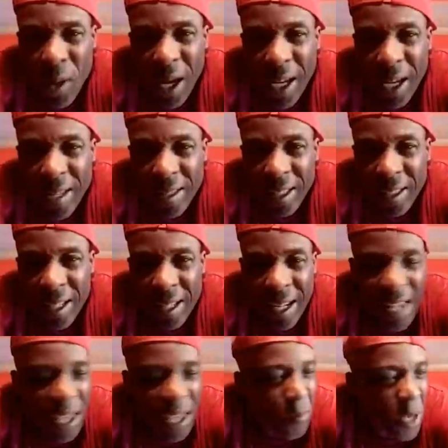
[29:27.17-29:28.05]
want
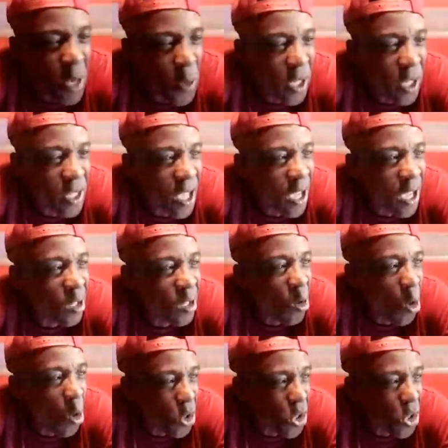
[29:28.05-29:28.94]
entertainer like me we can
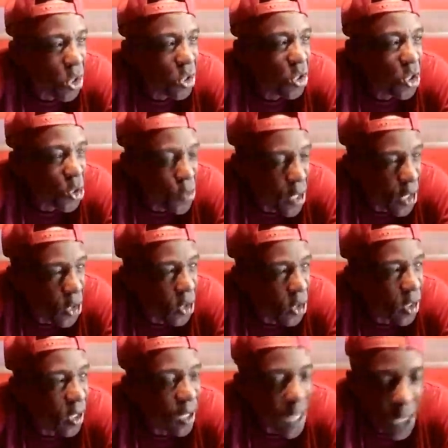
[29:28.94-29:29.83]
cause
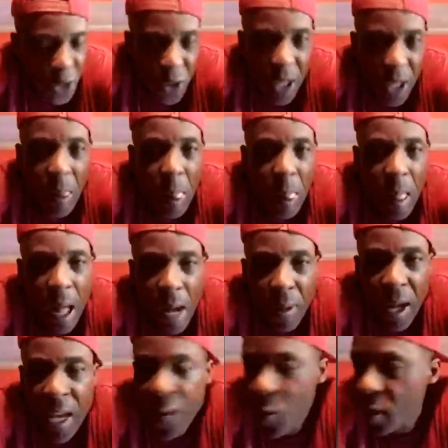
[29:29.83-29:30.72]
trace clash.
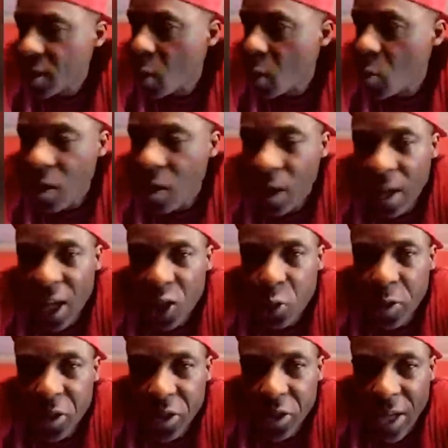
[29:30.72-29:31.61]
All right, even when we got
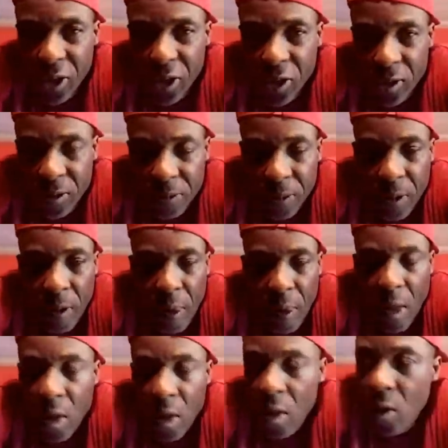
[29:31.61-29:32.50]
clash with Saxon.
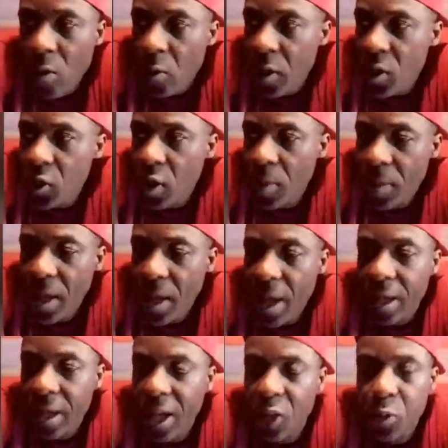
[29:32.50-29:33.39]
When
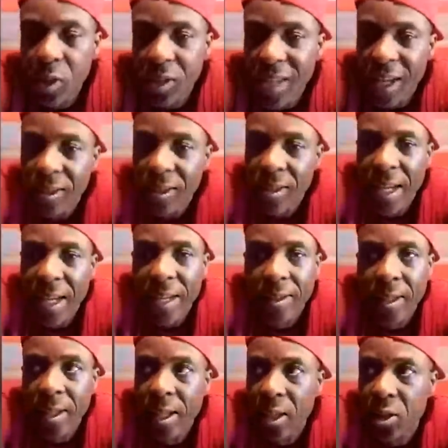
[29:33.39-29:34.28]
Gemini clash with Saxon in
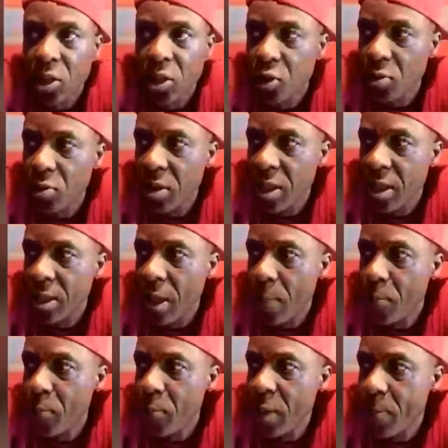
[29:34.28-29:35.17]
1983 in
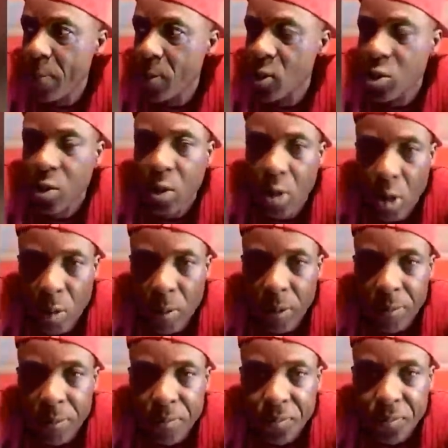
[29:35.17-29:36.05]
a people's
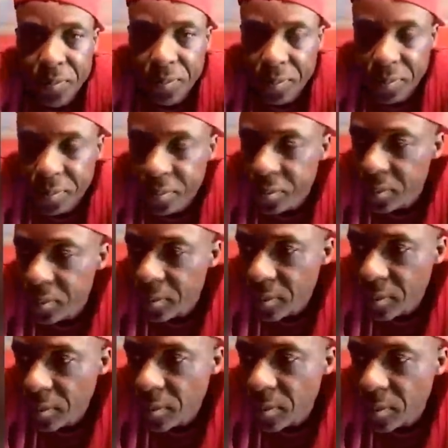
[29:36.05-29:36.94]
club. Mm-hmm.